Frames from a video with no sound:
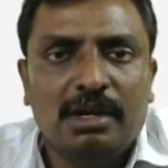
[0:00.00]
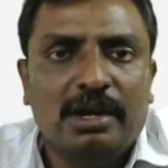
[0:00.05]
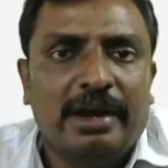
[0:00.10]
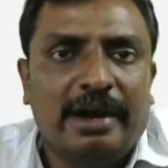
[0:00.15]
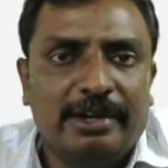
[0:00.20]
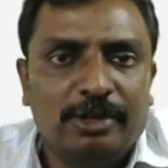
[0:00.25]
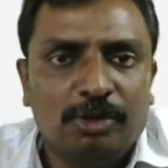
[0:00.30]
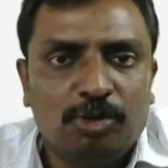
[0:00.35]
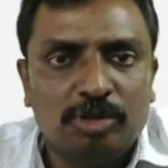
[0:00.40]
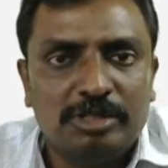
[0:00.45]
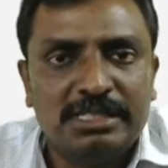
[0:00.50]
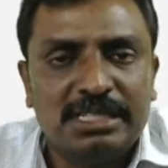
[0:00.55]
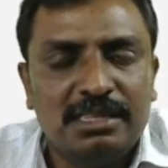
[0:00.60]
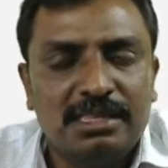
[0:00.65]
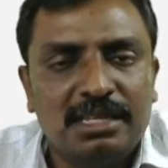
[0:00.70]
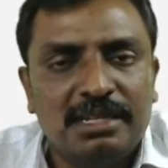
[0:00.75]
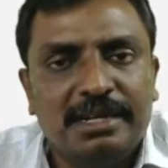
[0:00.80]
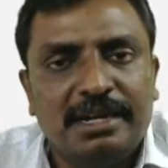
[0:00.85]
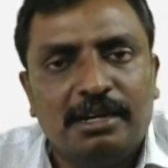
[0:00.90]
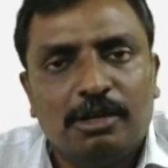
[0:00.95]
and you could send
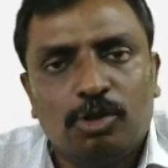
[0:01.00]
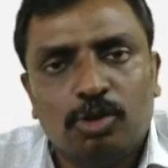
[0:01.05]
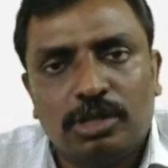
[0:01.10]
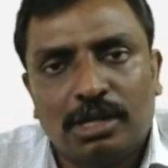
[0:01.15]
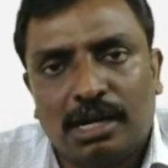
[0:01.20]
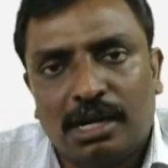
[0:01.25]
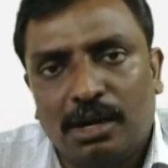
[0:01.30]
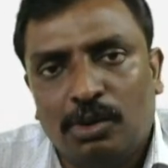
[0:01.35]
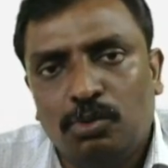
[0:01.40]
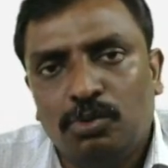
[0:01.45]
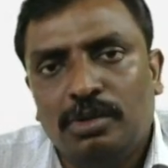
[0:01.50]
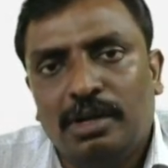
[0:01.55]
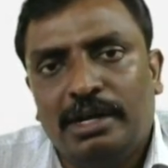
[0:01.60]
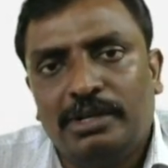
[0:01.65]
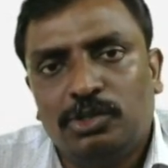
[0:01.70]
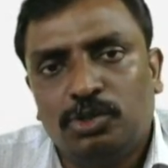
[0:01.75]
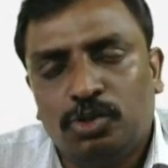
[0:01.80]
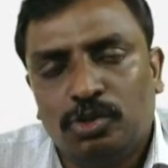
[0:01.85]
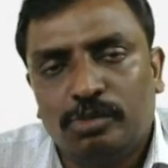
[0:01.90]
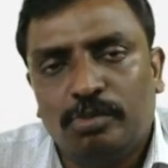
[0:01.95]
the data to the cloud, and
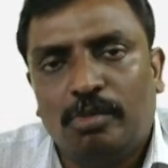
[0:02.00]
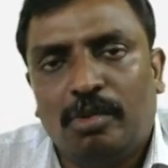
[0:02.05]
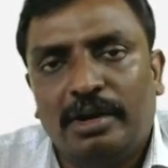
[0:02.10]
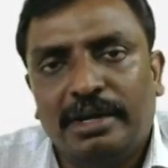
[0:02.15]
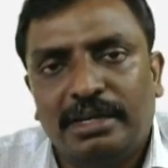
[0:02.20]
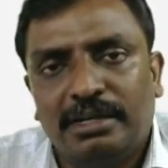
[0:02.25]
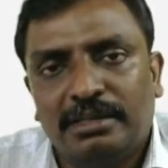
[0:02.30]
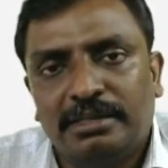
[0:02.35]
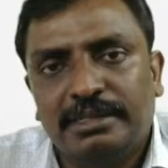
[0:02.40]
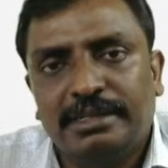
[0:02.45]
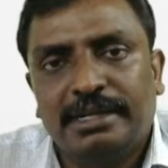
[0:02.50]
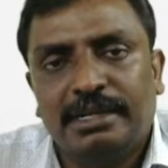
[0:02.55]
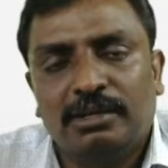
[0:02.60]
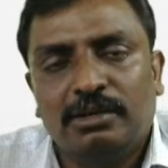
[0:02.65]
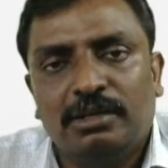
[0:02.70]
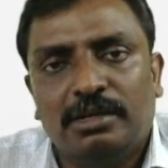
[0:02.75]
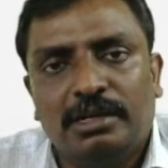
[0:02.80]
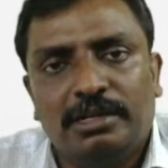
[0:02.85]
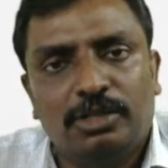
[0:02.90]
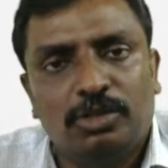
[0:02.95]
you could monitor the data,
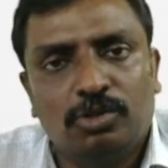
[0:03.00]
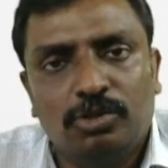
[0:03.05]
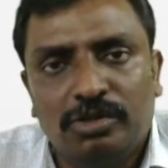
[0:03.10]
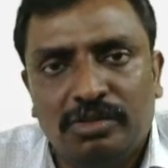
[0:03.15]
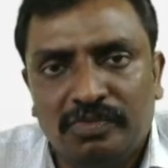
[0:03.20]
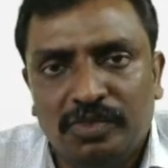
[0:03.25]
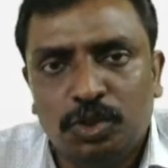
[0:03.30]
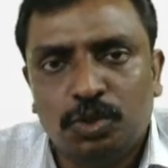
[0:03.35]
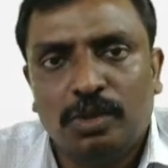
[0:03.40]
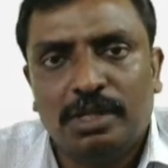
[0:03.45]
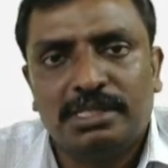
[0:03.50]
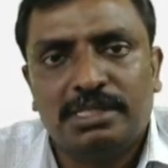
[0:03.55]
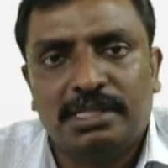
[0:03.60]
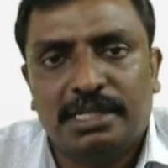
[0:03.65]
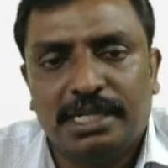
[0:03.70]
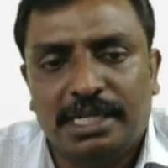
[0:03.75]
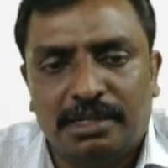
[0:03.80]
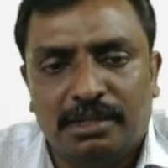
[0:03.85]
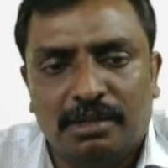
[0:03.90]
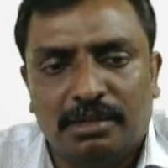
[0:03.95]
and you could visualize the
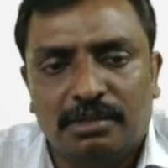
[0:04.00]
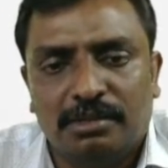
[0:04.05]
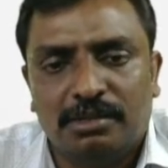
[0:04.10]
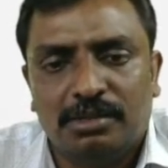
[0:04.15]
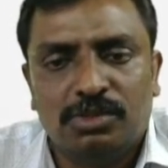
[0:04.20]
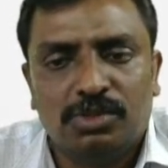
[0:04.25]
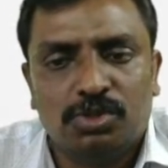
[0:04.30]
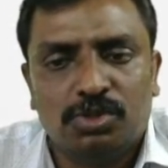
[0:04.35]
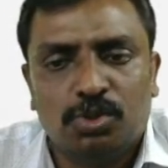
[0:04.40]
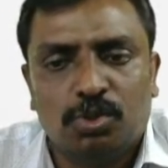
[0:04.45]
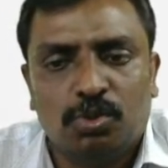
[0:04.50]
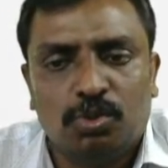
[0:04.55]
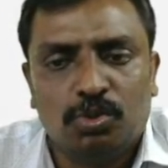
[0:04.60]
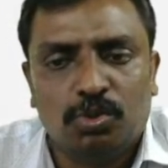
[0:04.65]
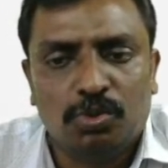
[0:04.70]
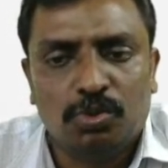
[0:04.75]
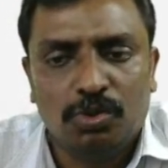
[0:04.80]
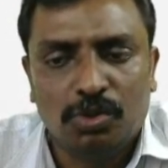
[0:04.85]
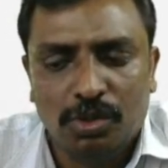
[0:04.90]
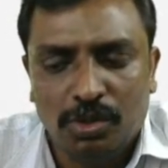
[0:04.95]
data. So